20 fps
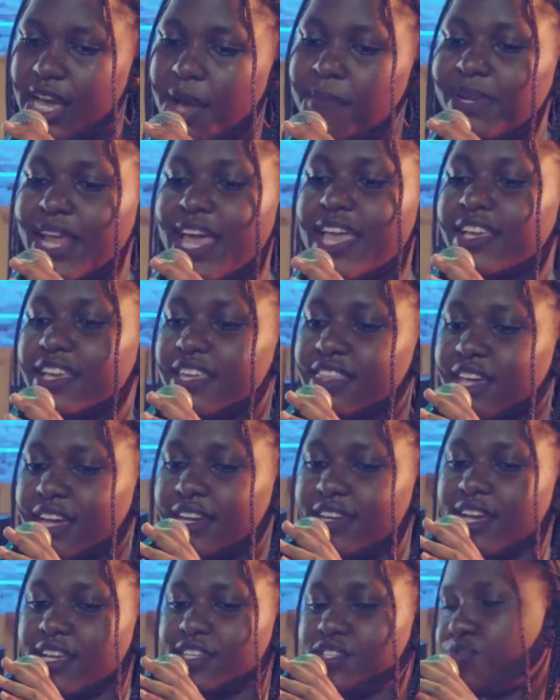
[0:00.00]
I'm lying in the
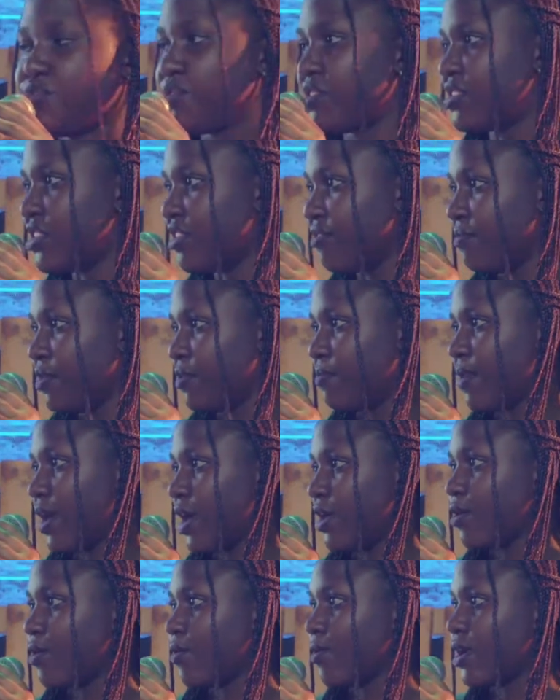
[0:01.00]
dust. Receive me by
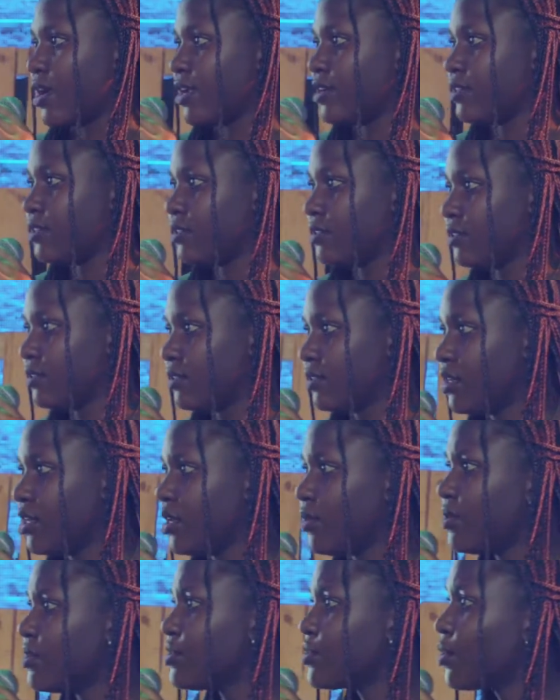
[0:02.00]
your Word.
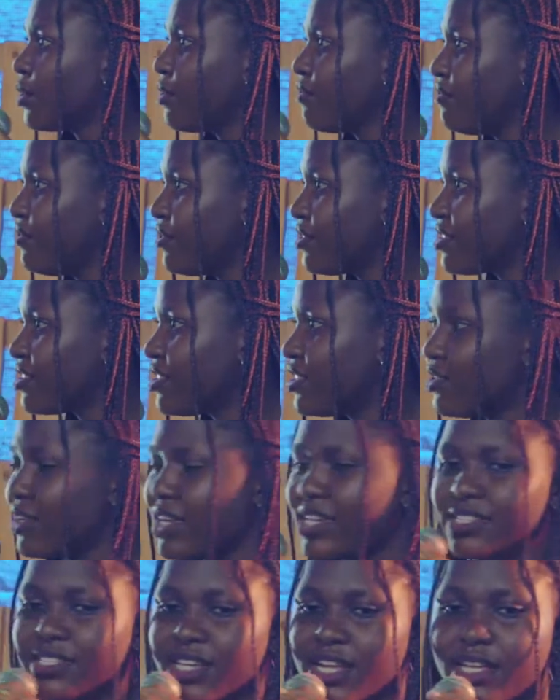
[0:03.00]
He was confused. So
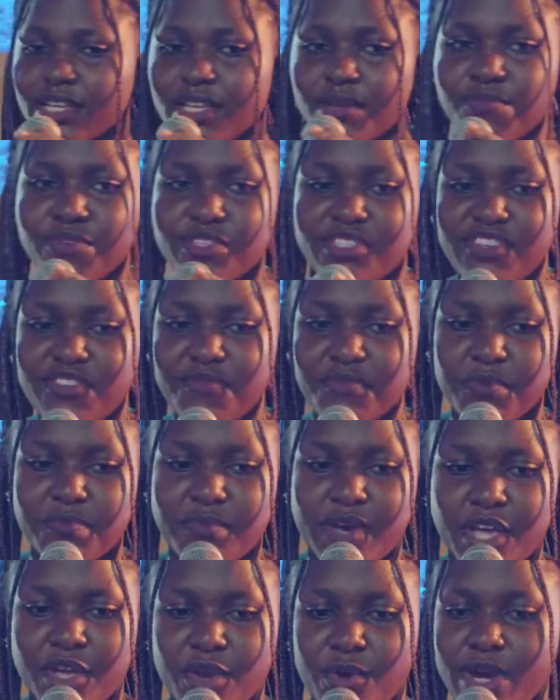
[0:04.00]
he's telling, receive me
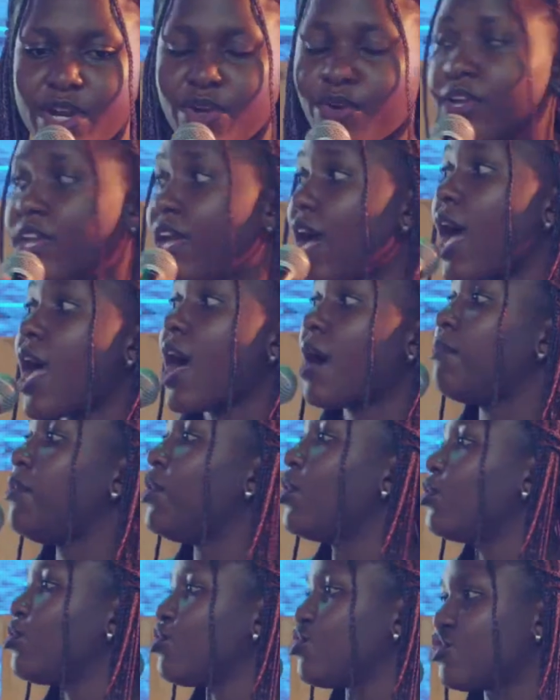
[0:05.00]
by your Word. Okay, I am
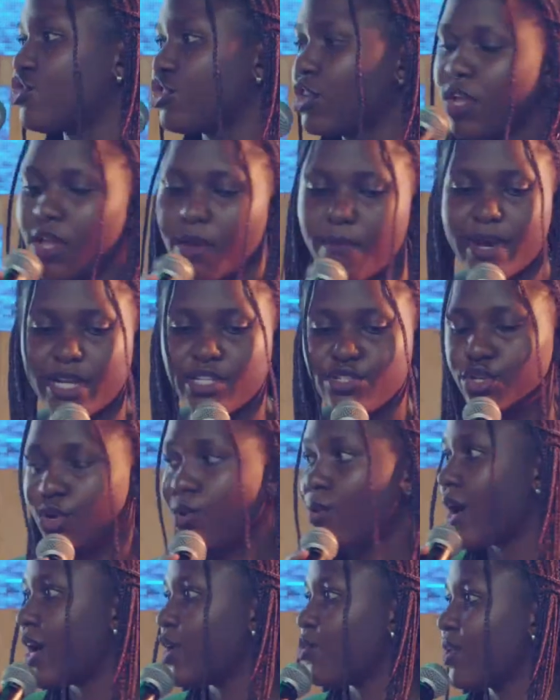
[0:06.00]
lost. But
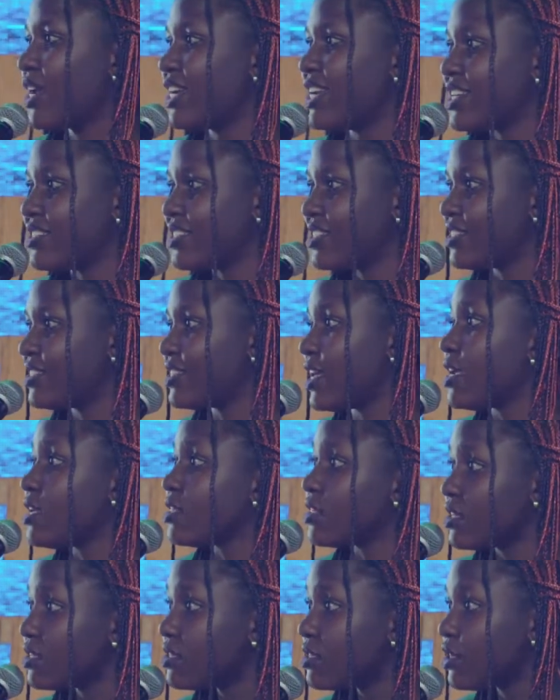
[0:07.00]
your Word, what does it say in this